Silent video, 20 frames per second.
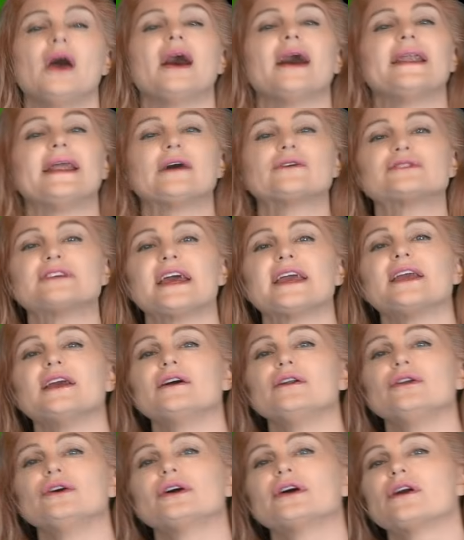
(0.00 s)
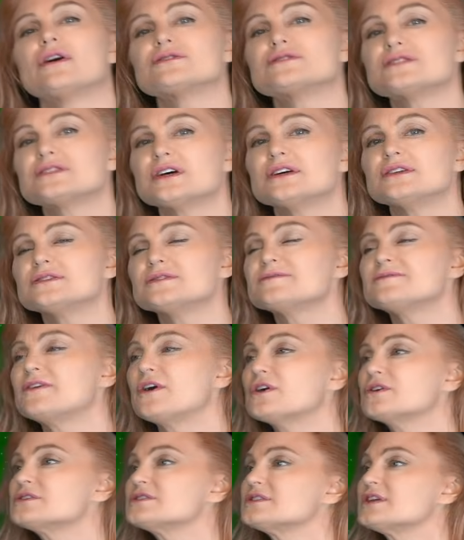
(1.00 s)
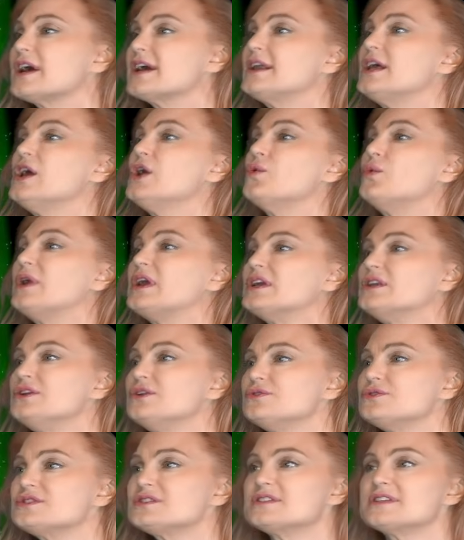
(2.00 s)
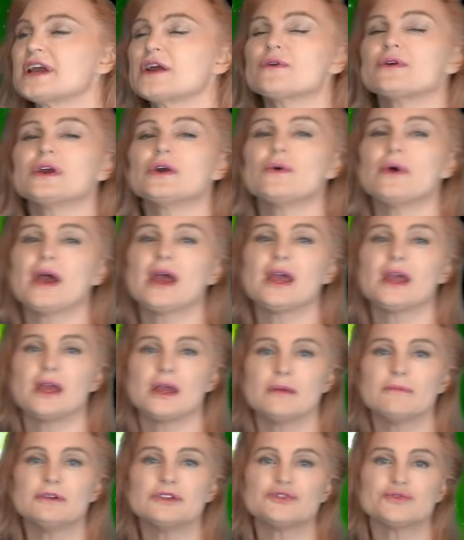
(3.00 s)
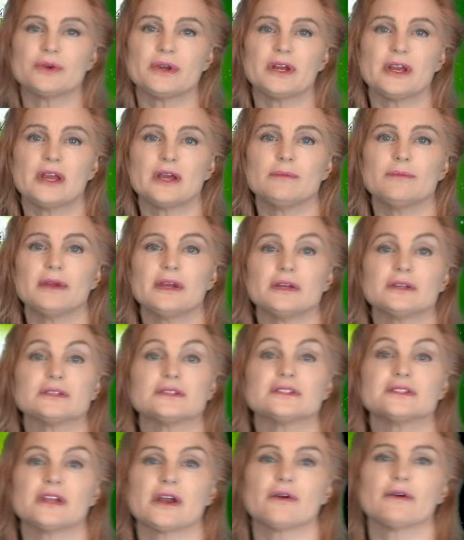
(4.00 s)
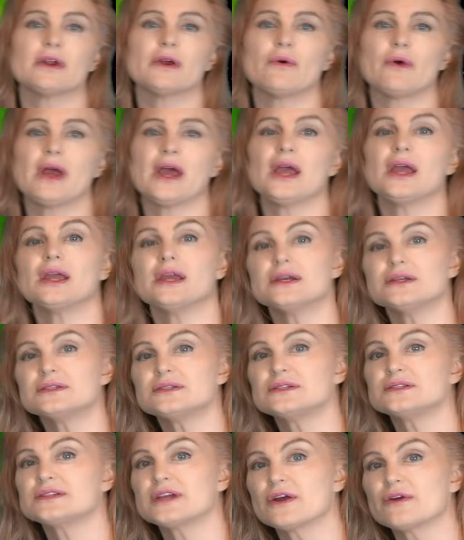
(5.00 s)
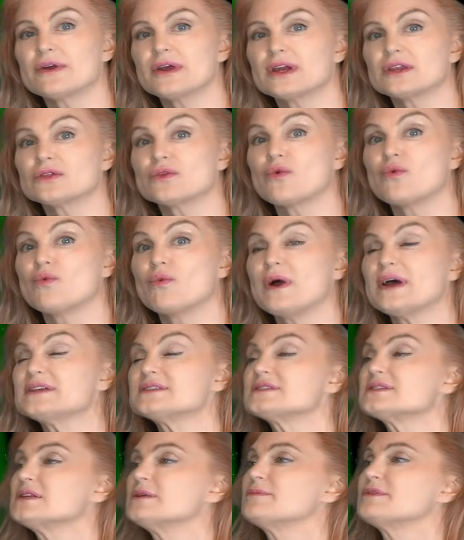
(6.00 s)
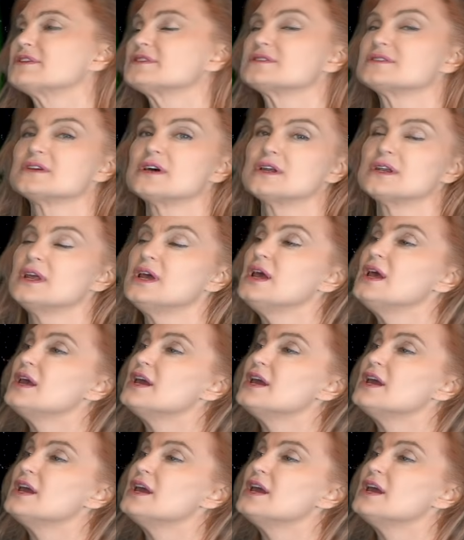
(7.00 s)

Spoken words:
And now taking a look at our sun's far side, we can use stereo A imagery again because stereo A is staring at the west limb of the sun.